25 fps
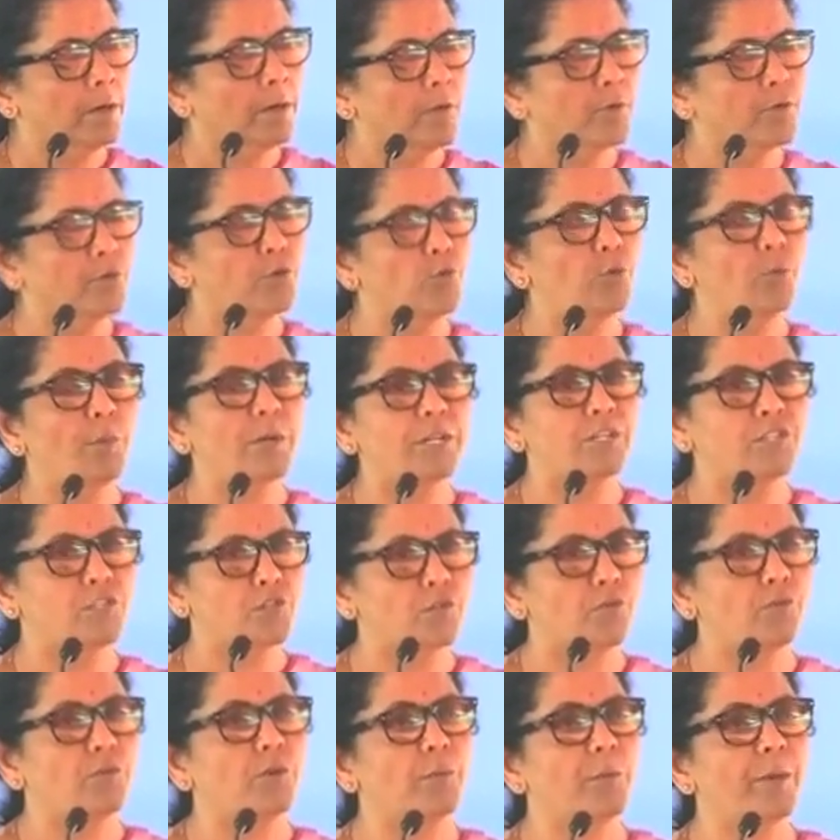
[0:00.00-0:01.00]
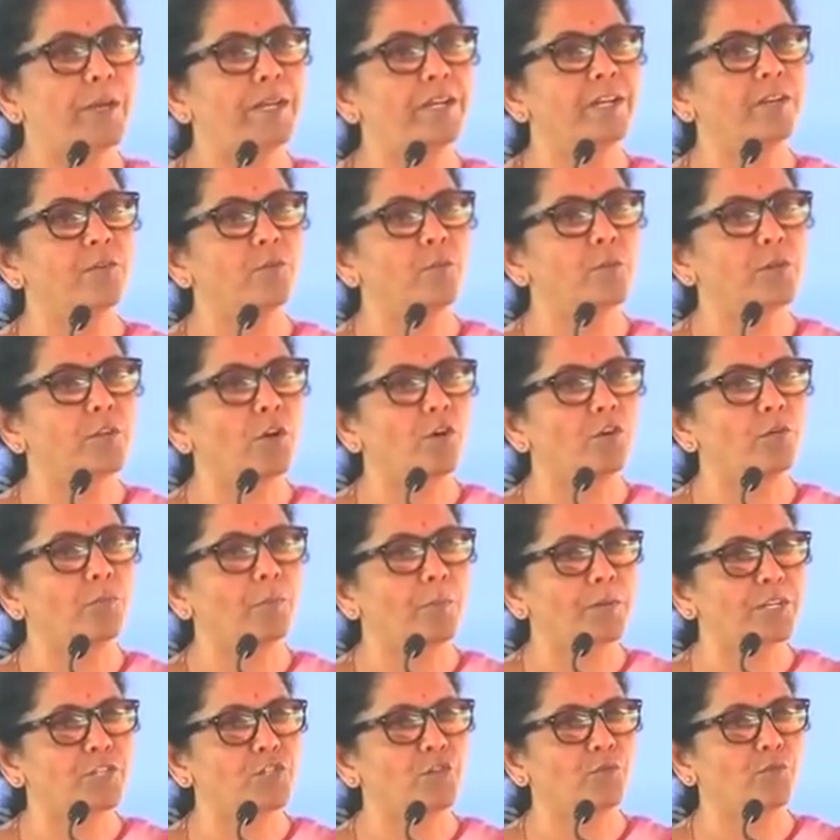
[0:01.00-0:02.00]
a few months of remaining without
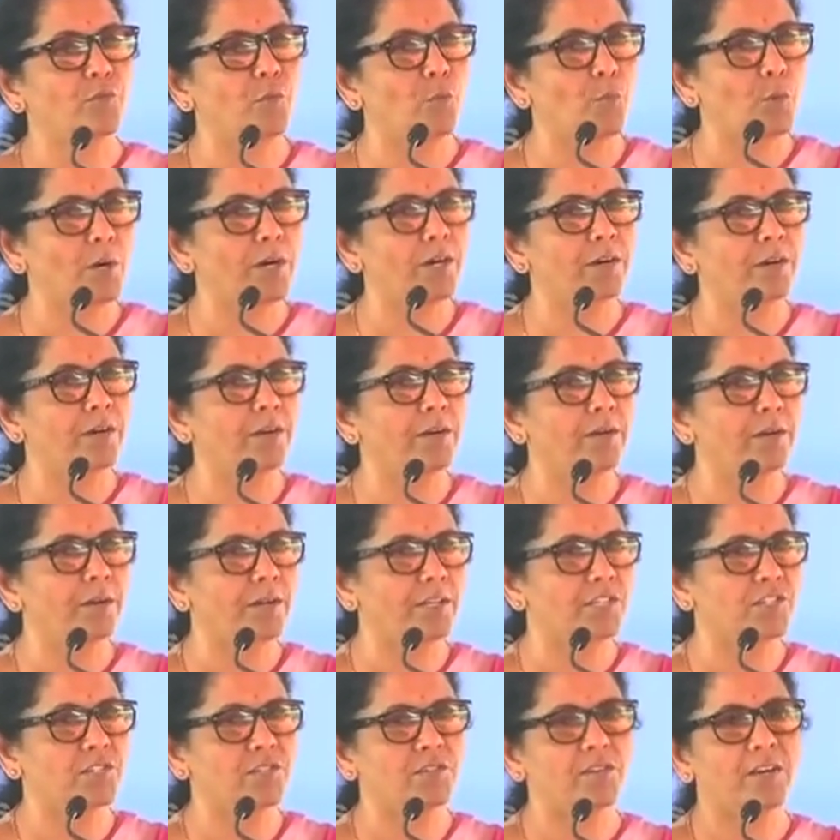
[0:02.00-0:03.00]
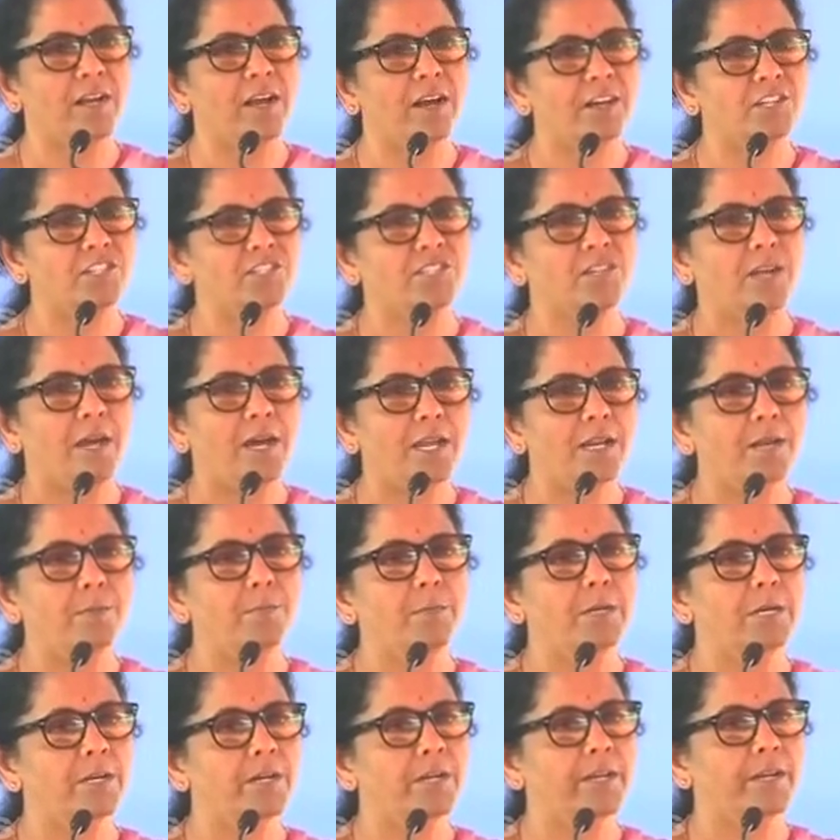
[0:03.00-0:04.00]
much of a work as regards hull
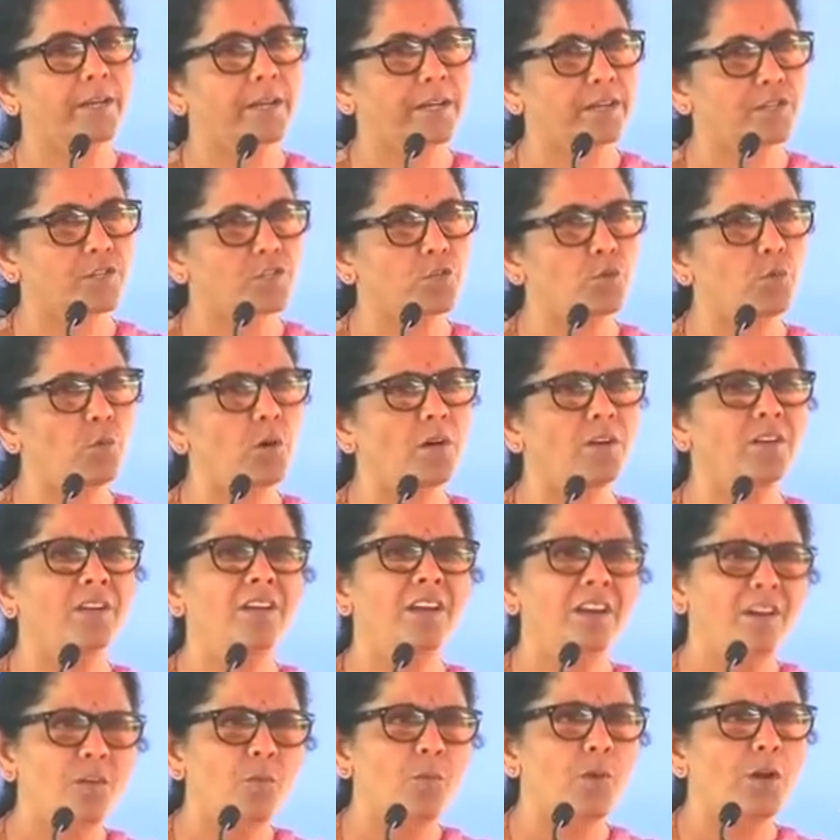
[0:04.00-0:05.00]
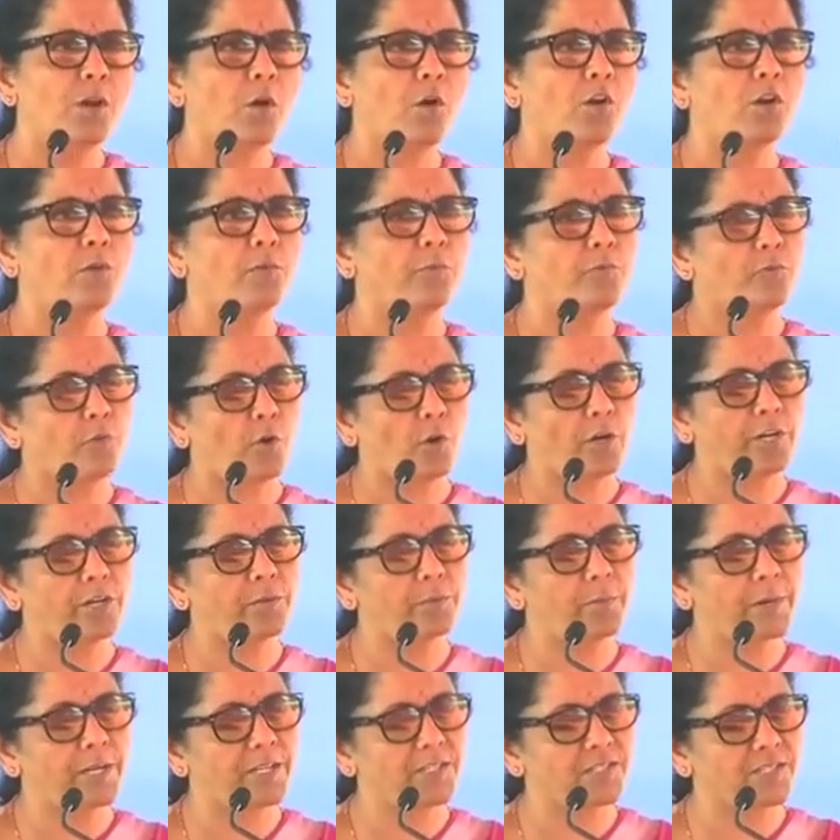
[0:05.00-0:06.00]
building and so on will all fall in
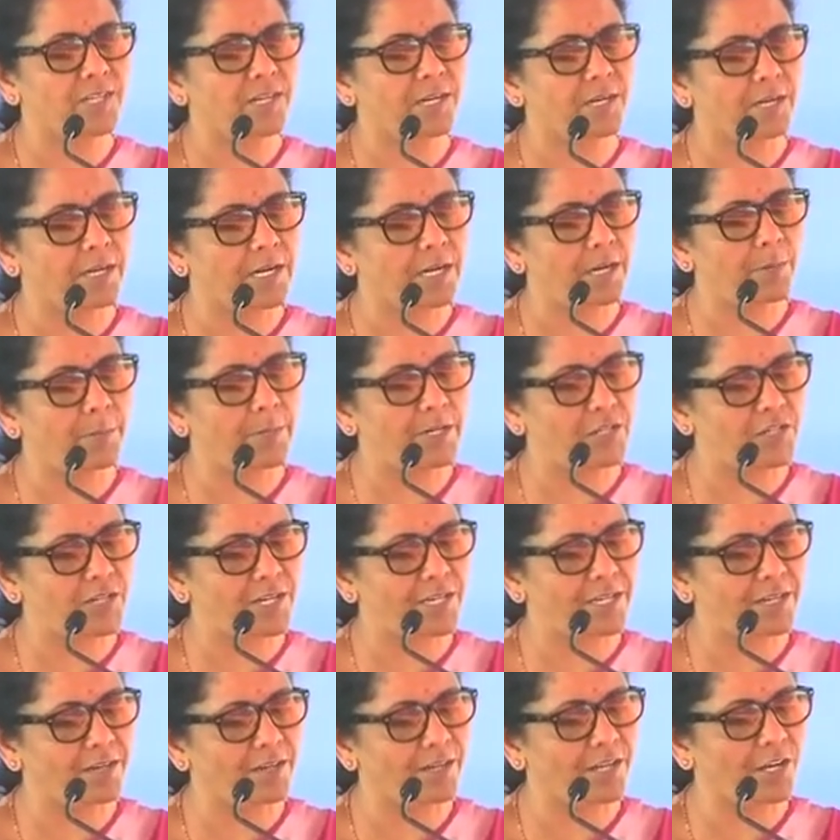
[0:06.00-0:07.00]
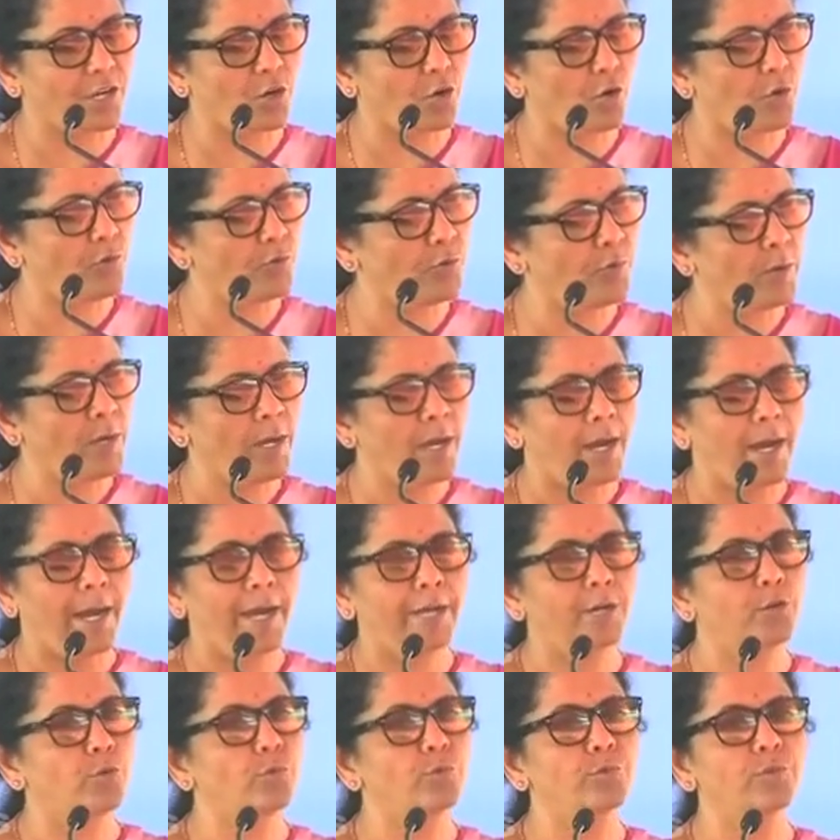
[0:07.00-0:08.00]
place and it will be taken care of.
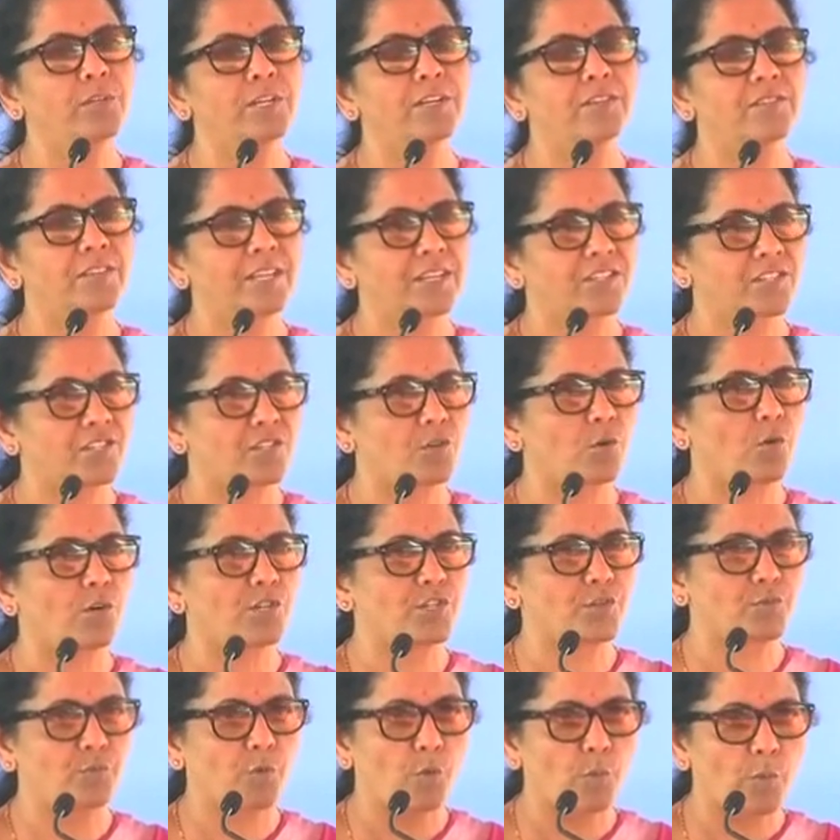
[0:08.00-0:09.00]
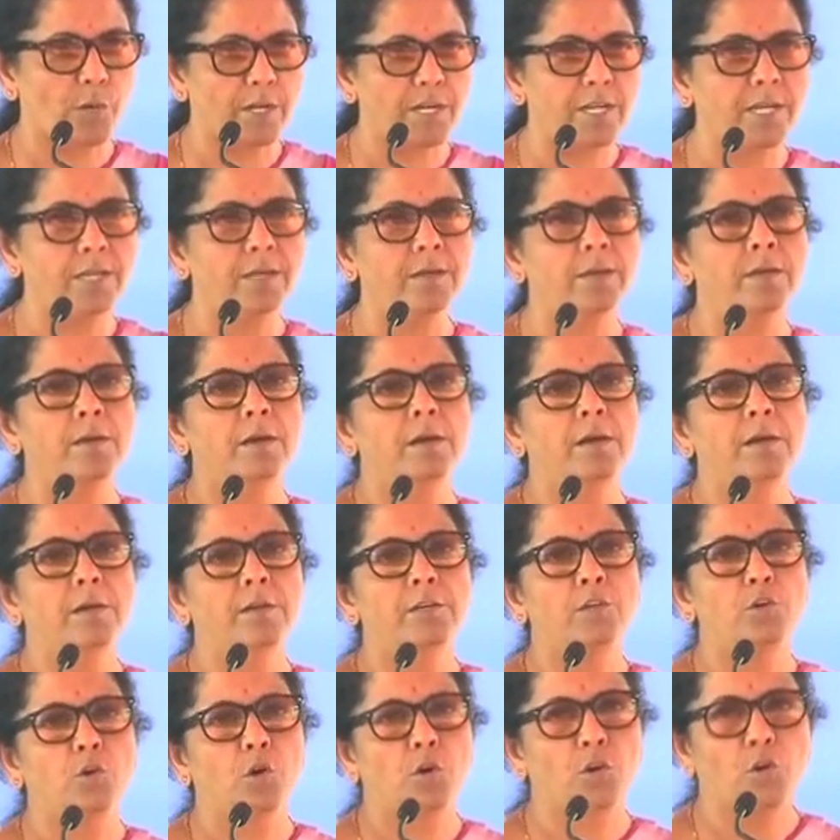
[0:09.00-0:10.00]
I don't think there's cause for worry.
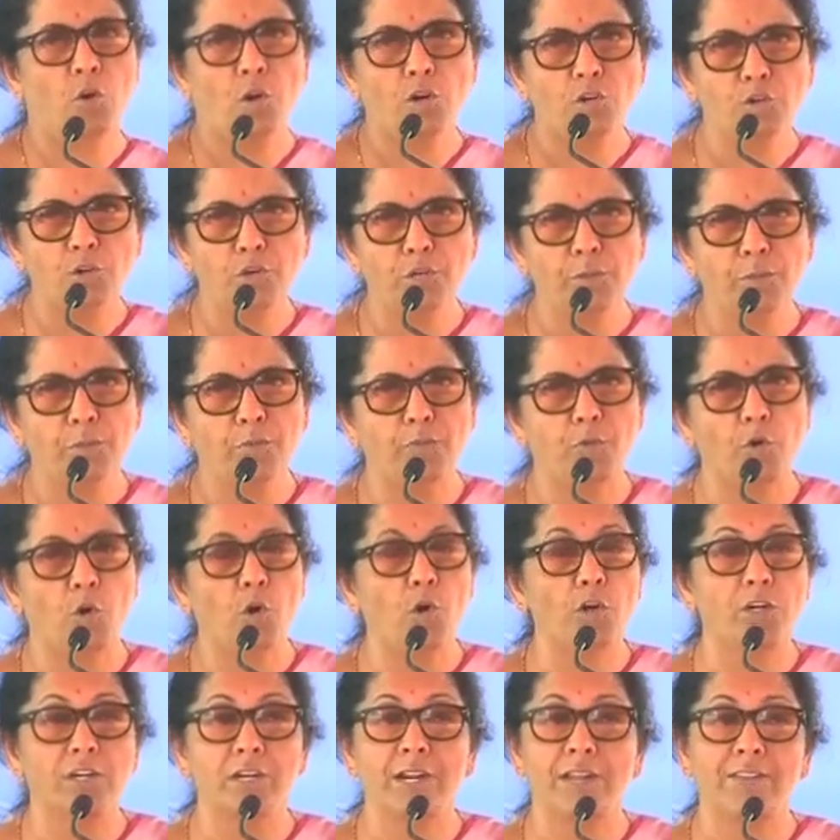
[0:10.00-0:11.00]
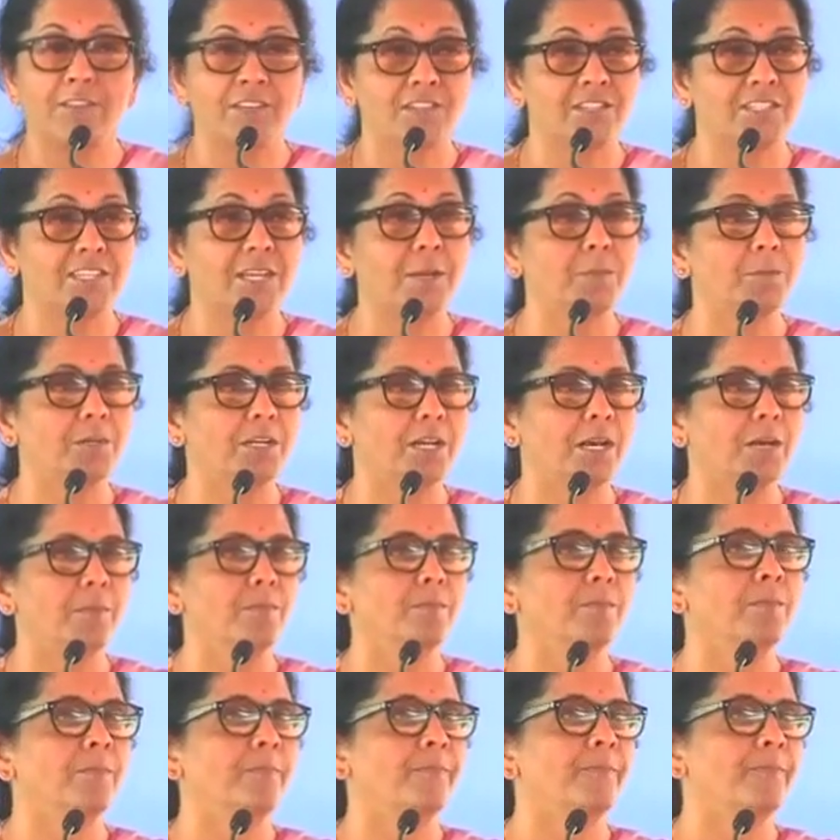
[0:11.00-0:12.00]
You are not going to be forgotten. At the same
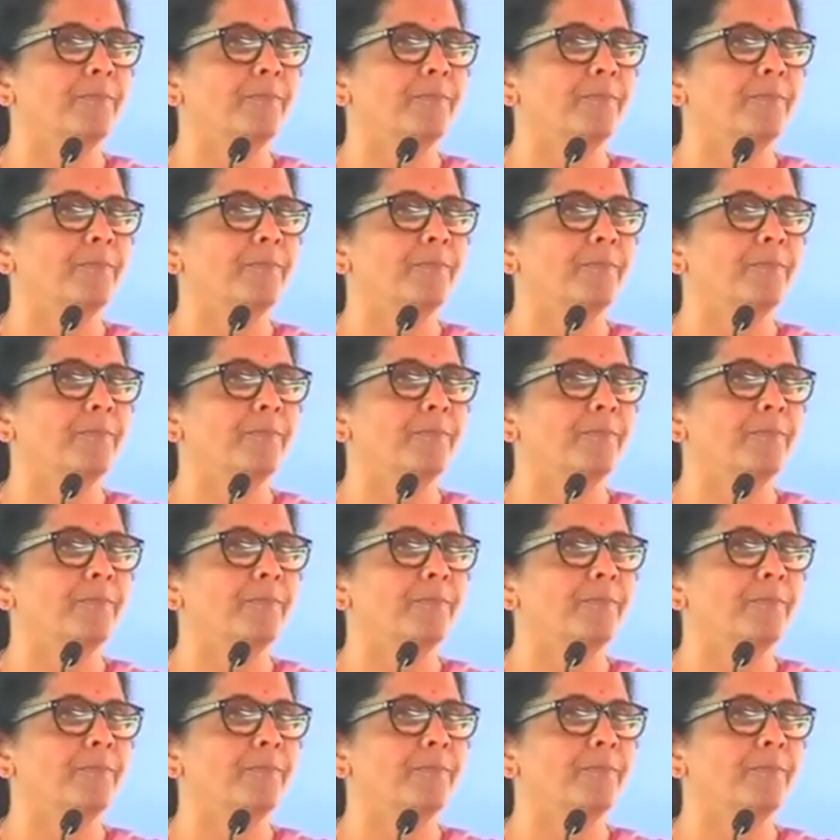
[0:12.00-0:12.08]
time,